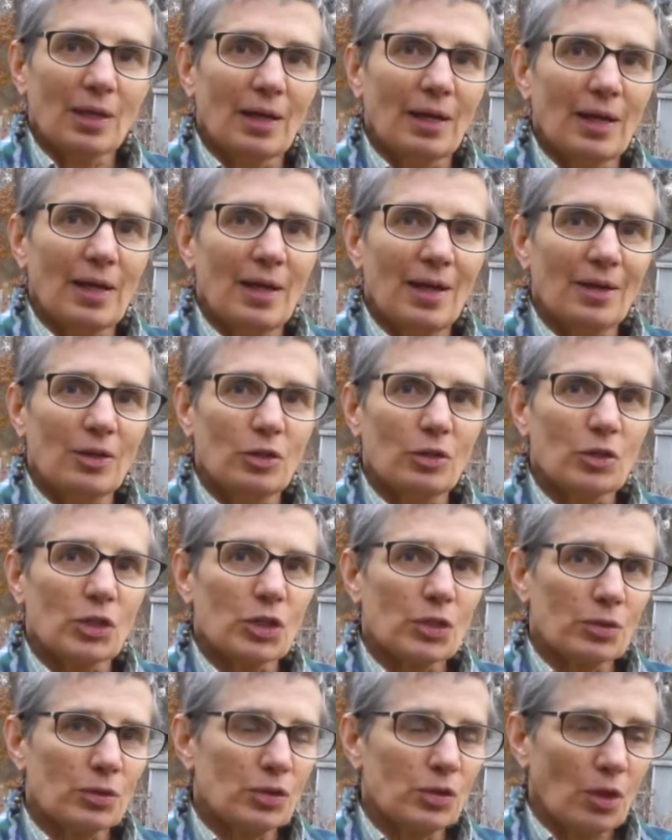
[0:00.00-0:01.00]
And you
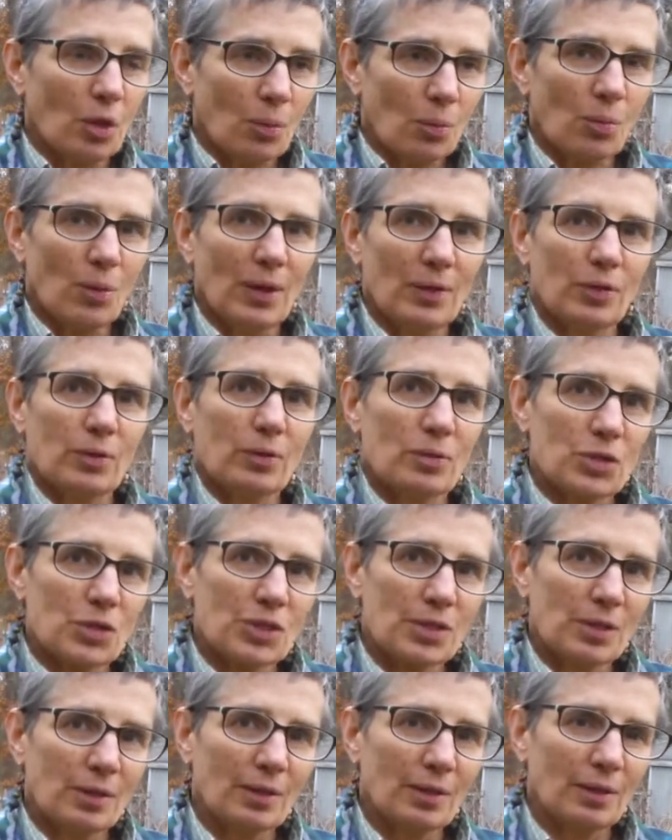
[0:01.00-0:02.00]
sure don't want
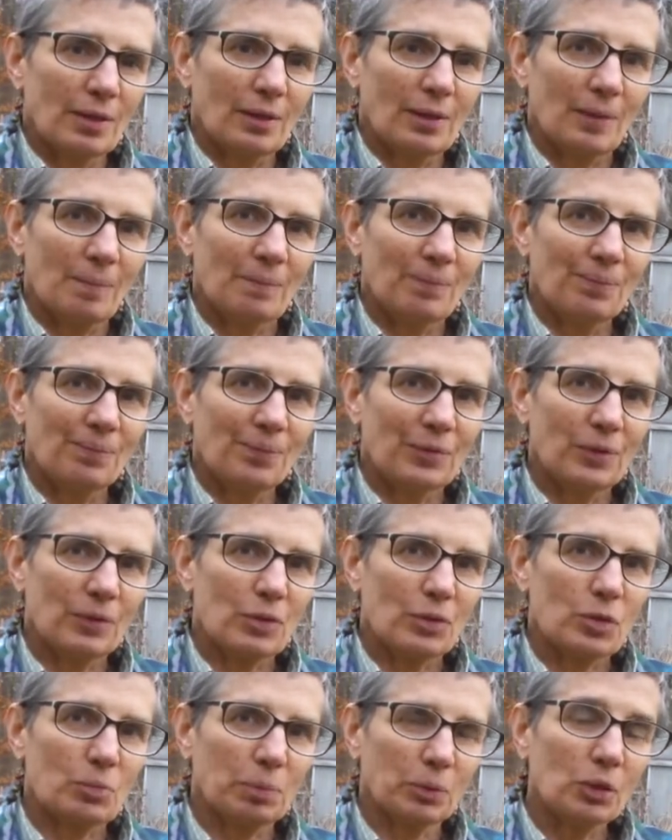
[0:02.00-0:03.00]
those
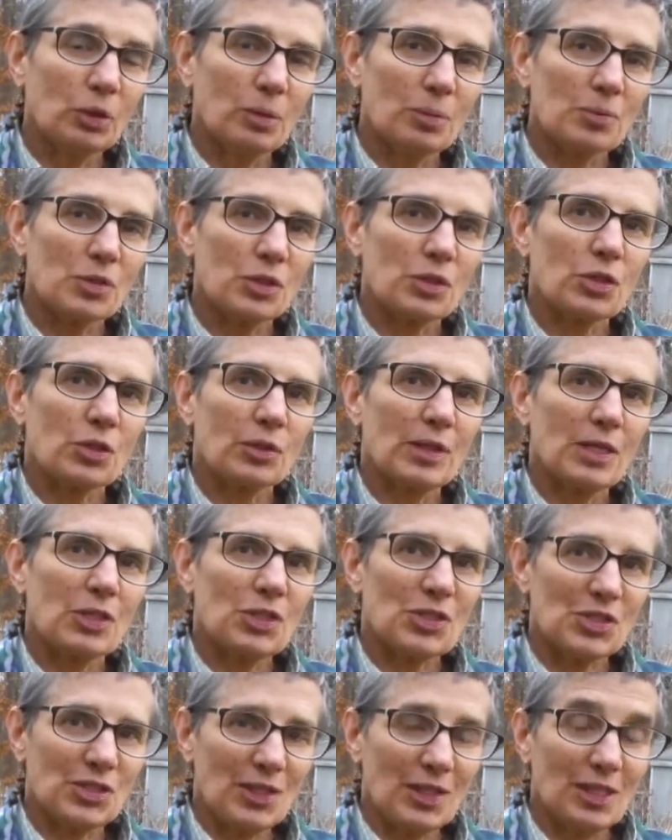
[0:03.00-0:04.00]
blooms to turn
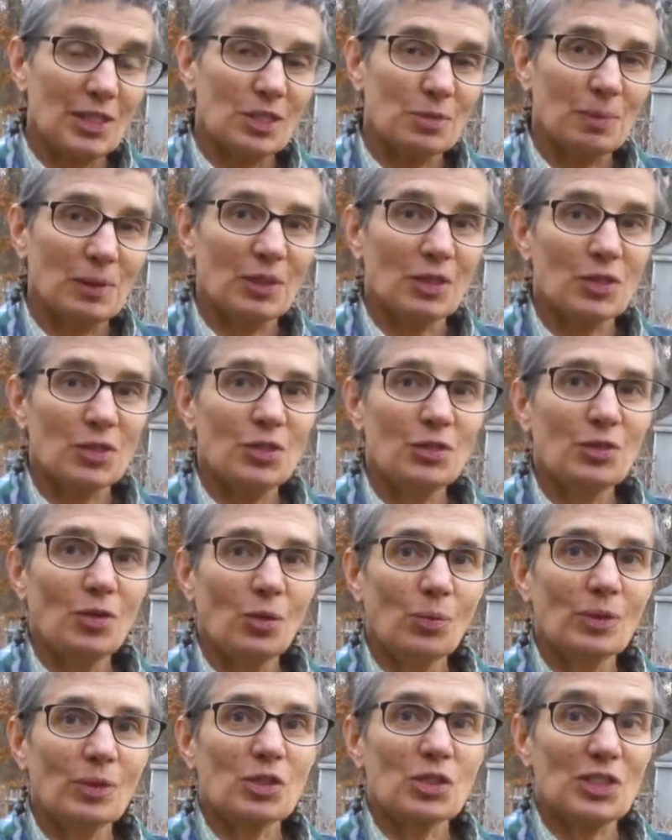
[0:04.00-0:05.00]
into seeds, because you
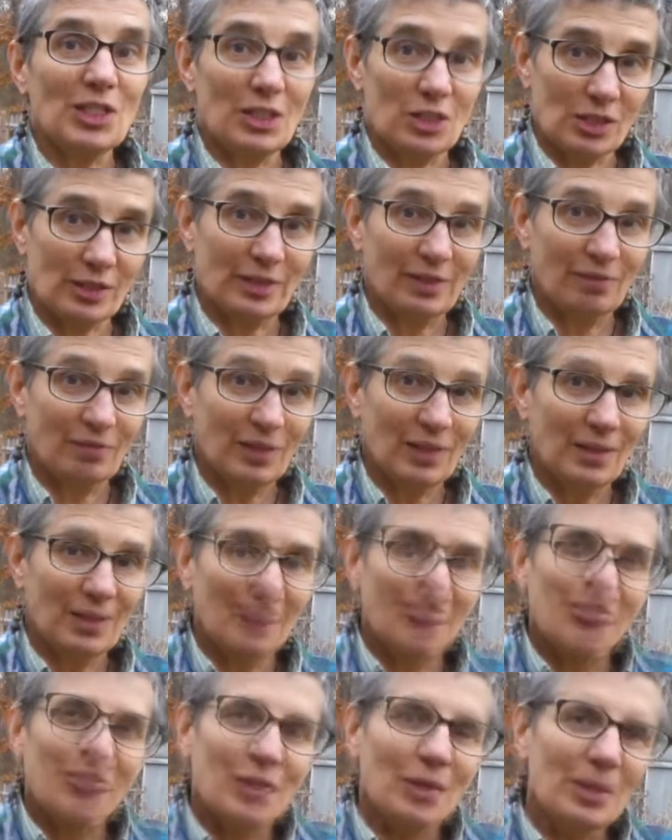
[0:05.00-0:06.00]
know where seeds leave.
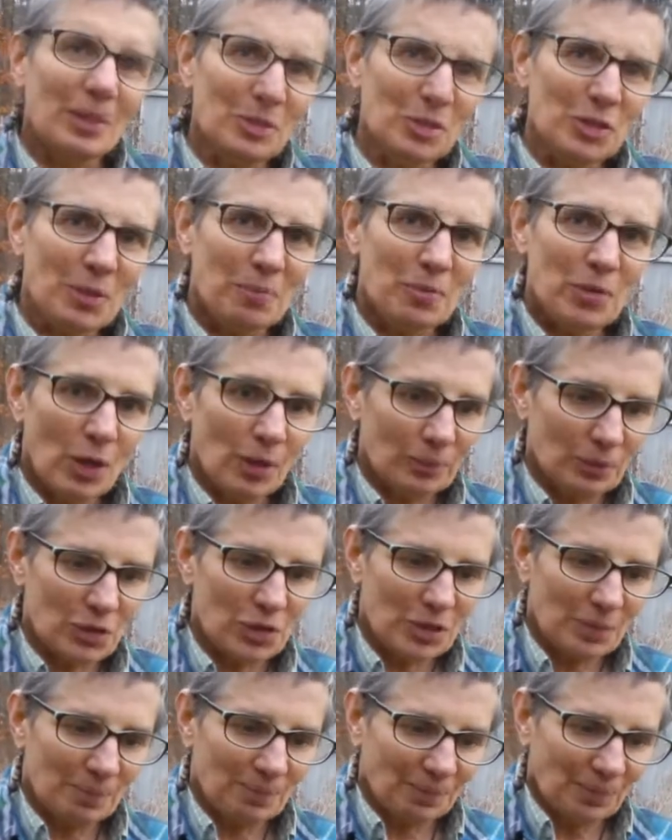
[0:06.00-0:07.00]
So here's some
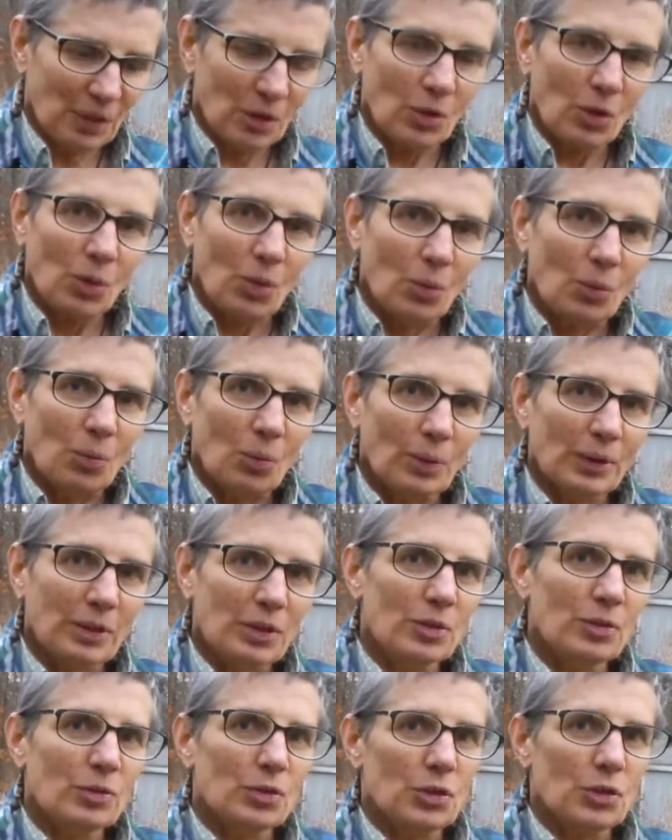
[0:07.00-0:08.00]
don'ts. One
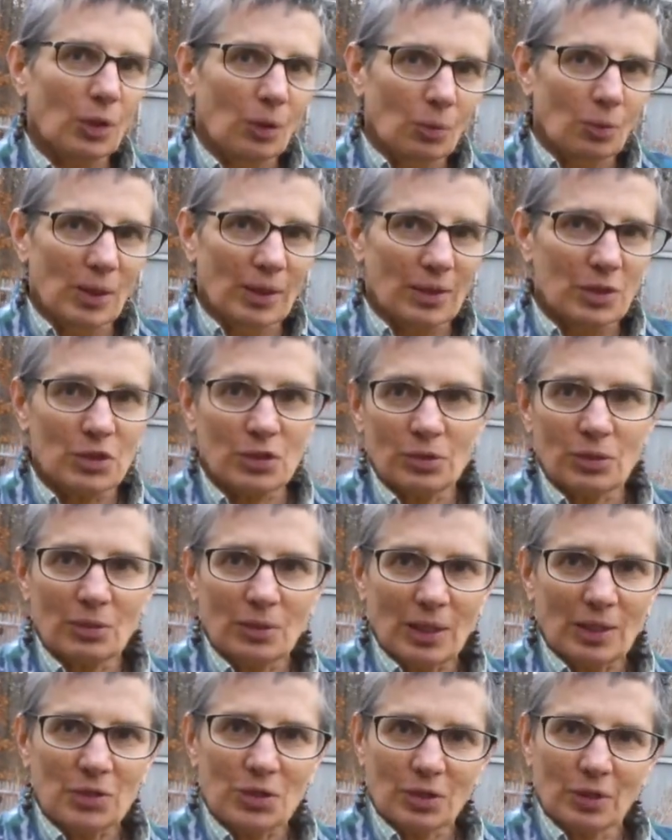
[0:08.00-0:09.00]
thing you don't want to
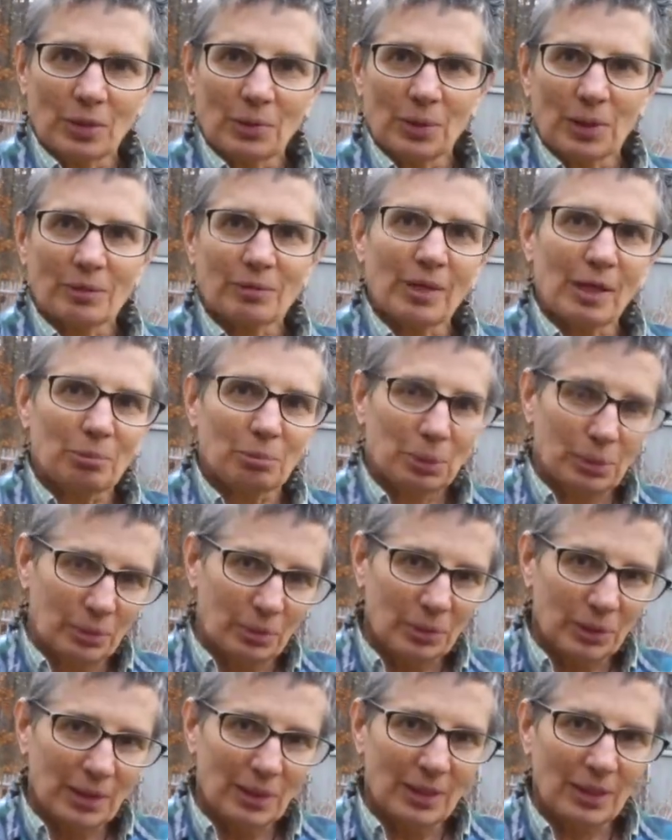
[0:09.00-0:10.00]
do as you're going around
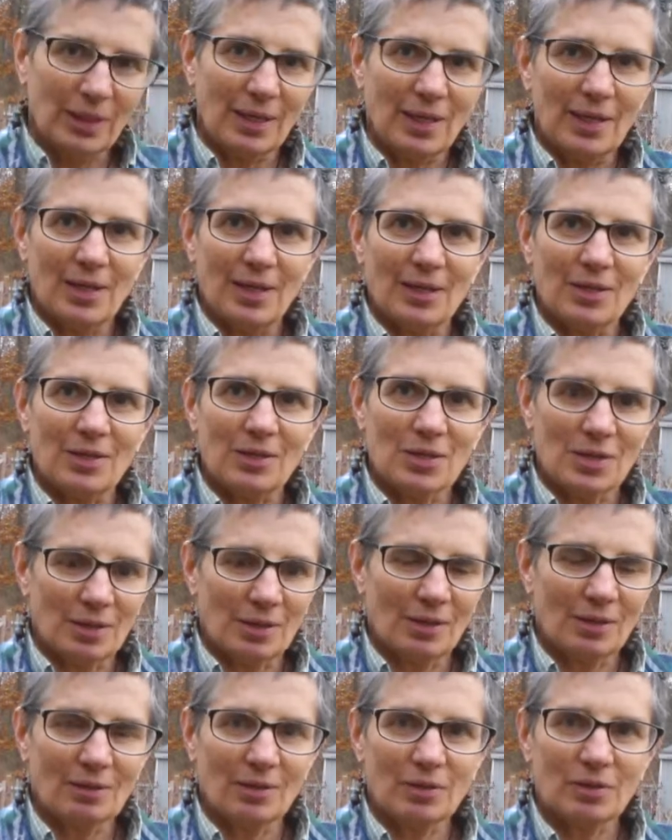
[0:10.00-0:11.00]
pruning and
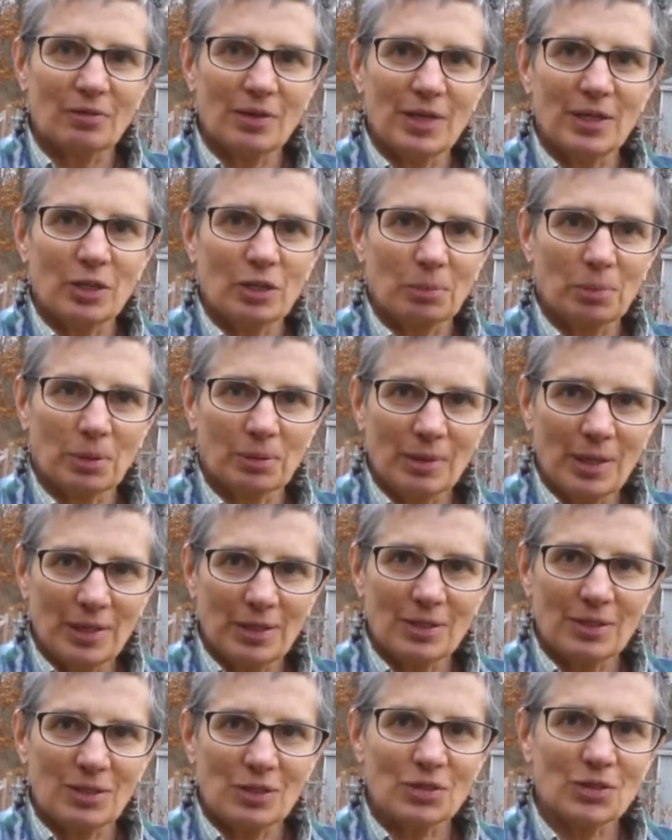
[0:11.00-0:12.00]
dividing your
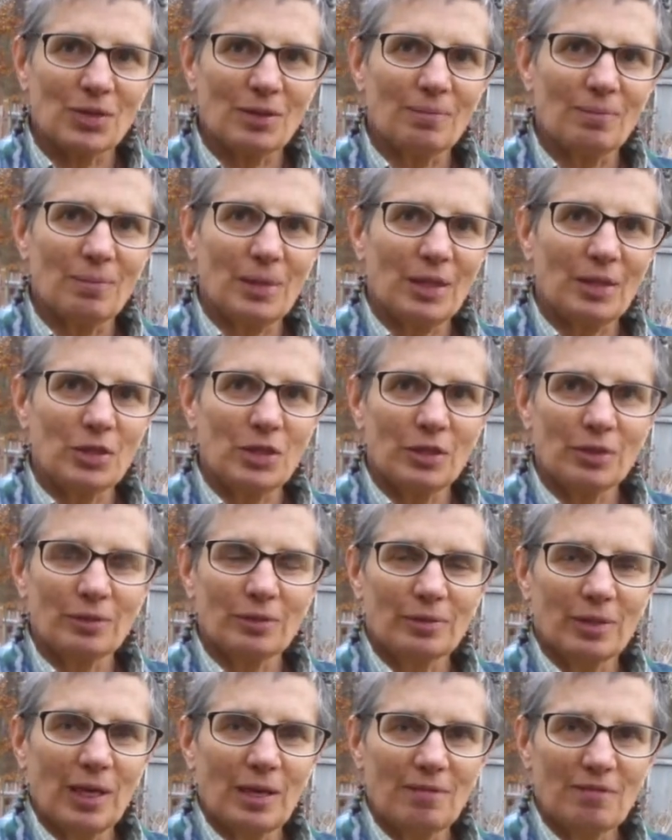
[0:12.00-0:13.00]
perennials and managing
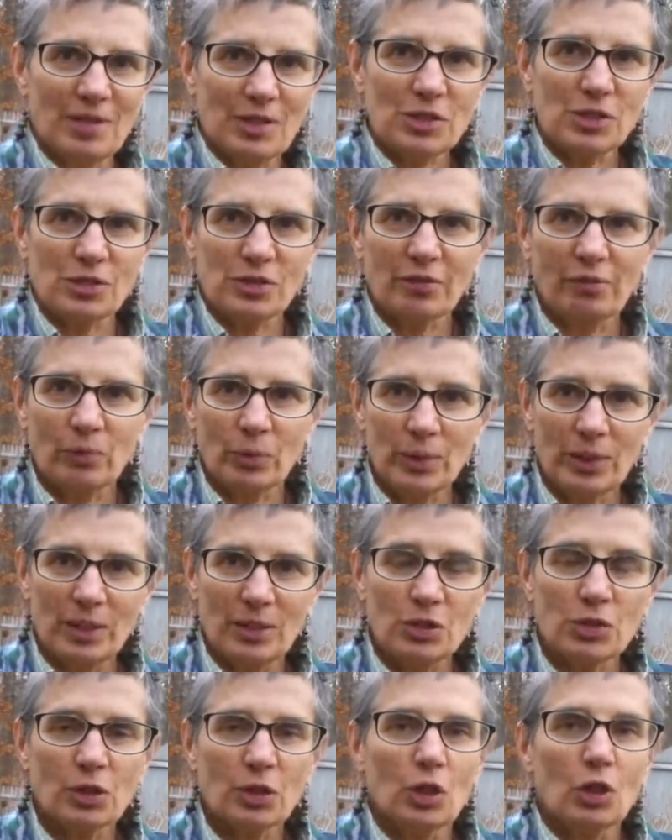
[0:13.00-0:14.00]
your invasives and
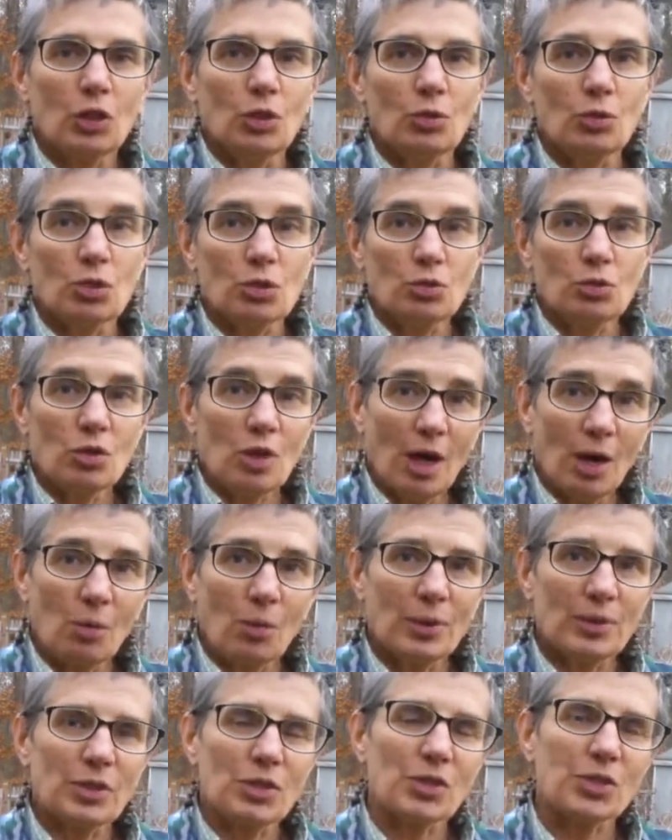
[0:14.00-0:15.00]
weeds, you do not
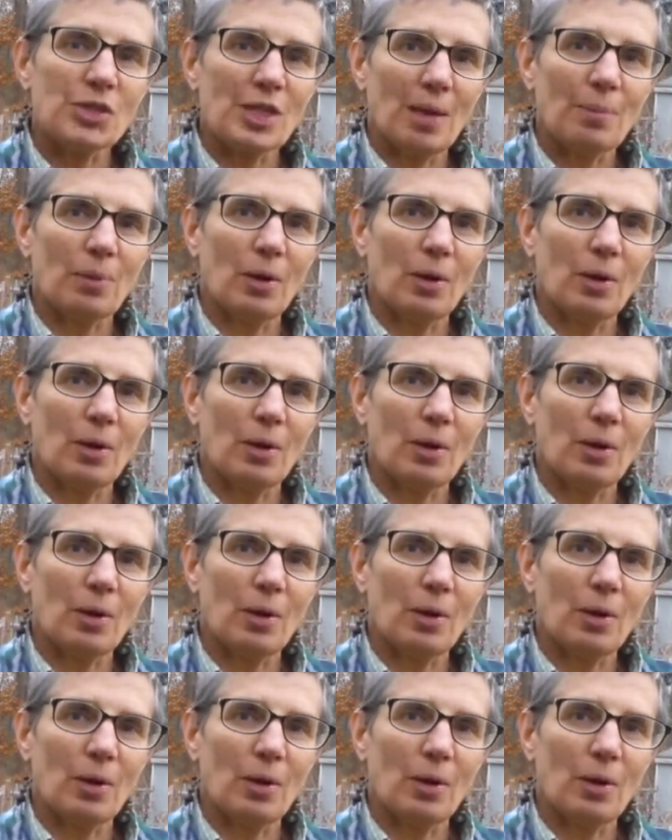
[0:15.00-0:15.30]
want to step